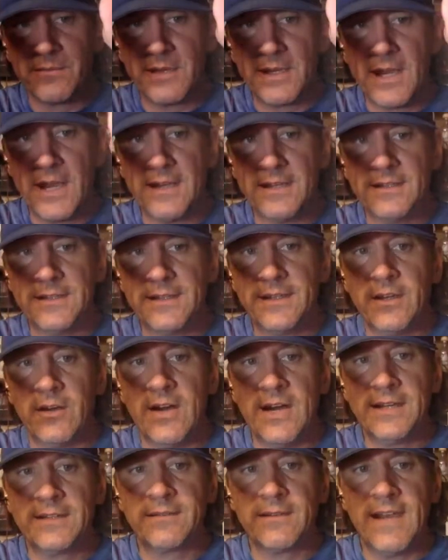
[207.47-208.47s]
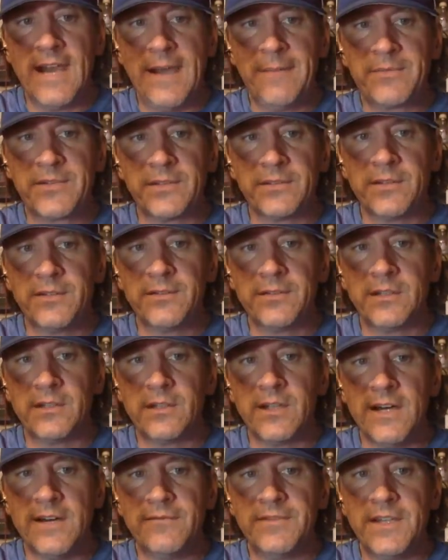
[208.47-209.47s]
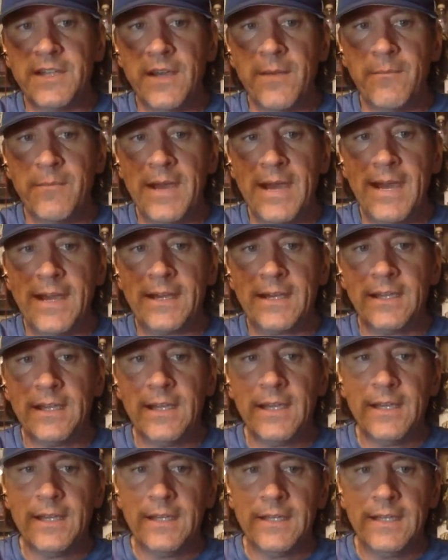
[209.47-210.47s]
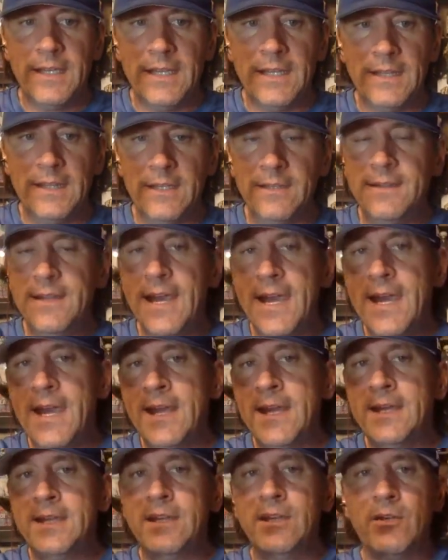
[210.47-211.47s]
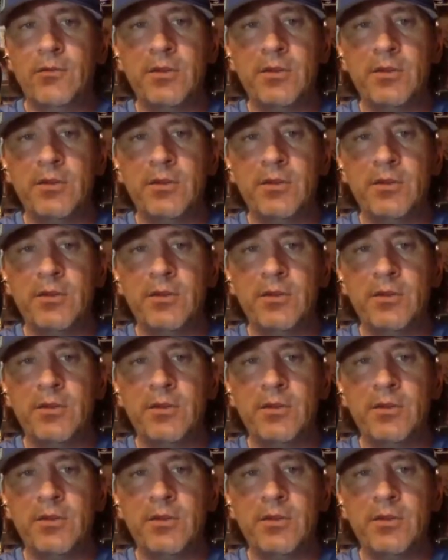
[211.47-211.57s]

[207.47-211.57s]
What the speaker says: I mean, I absolutely loved him back in the day.